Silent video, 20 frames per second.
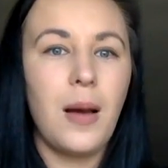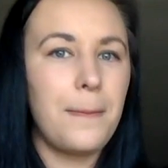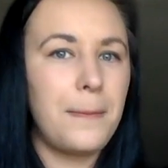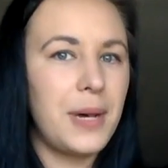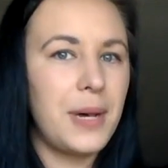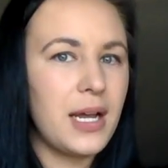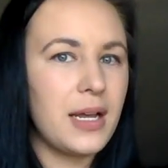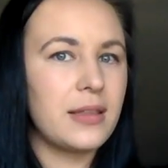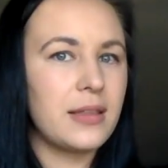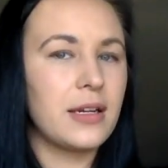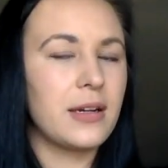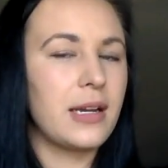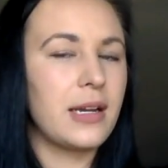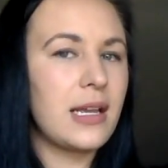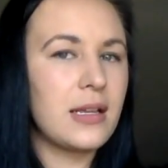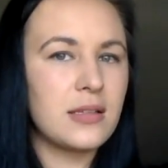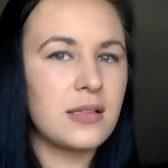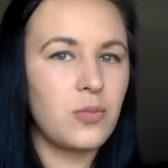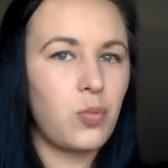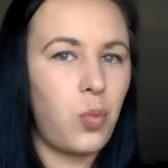But there
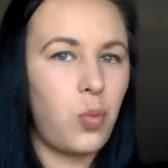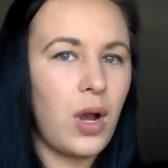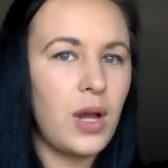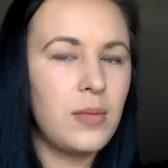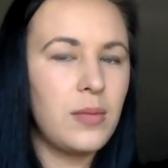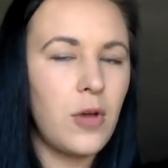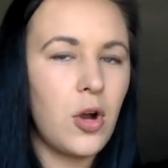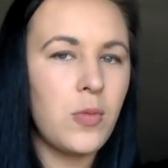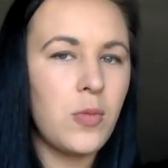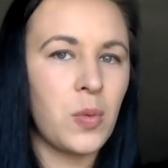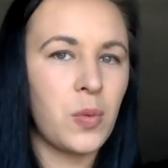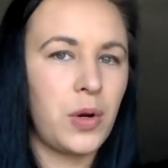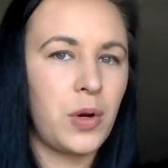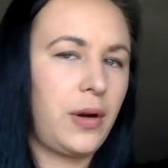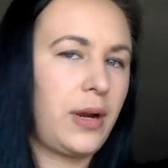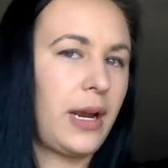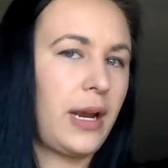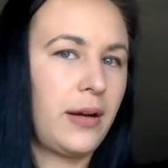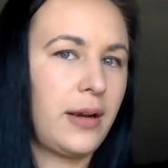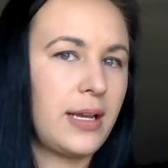is one moment where her
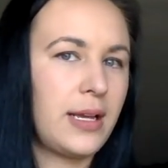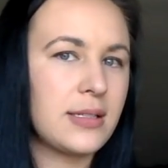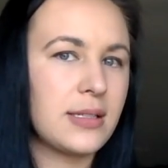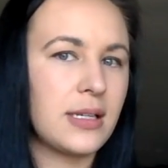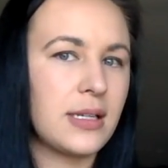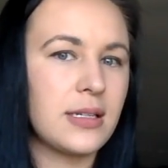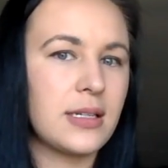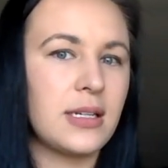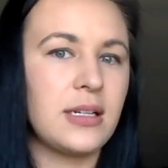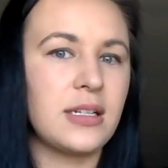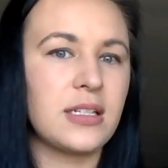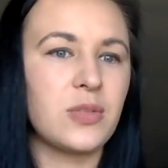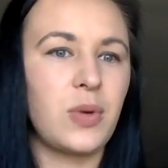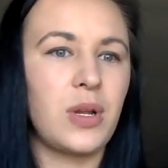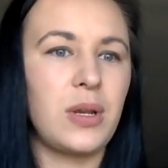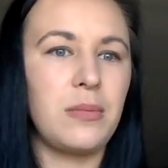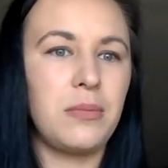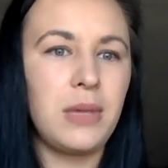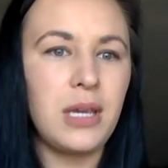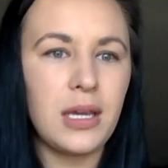hair isn't, and it's
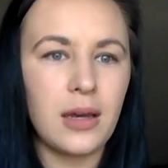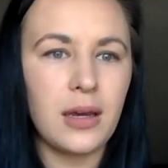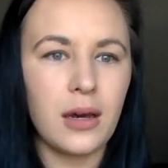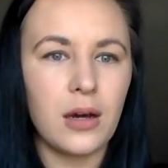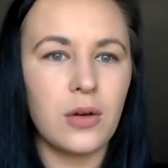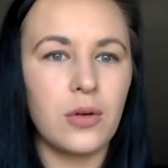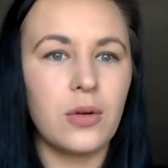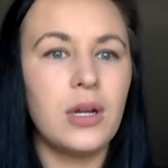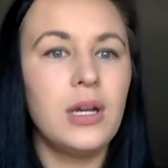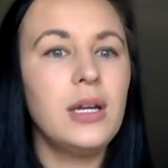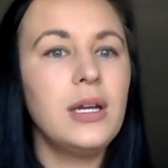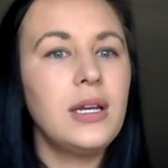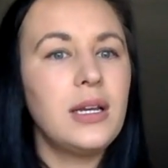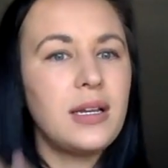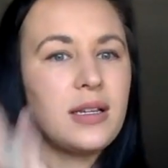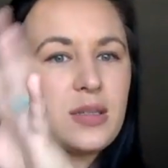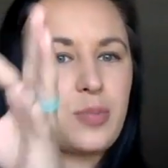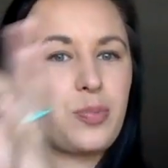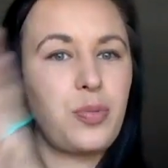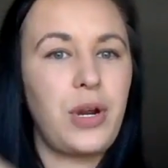when Miko
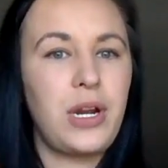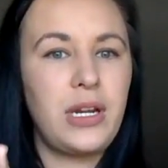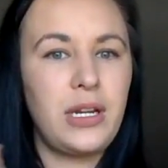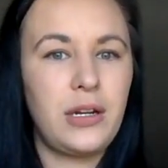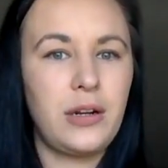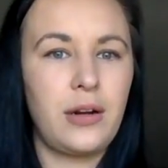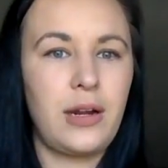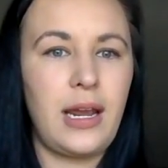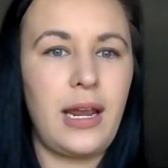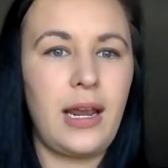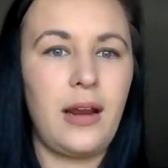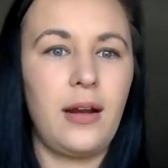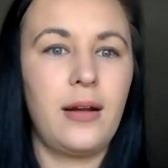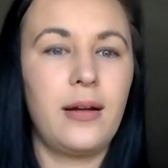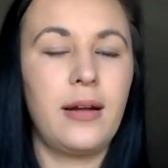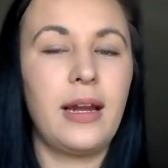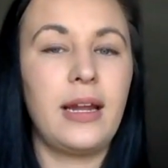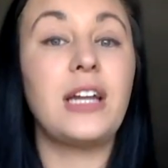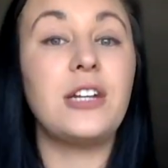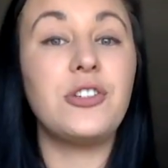is braiding her
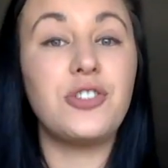hair and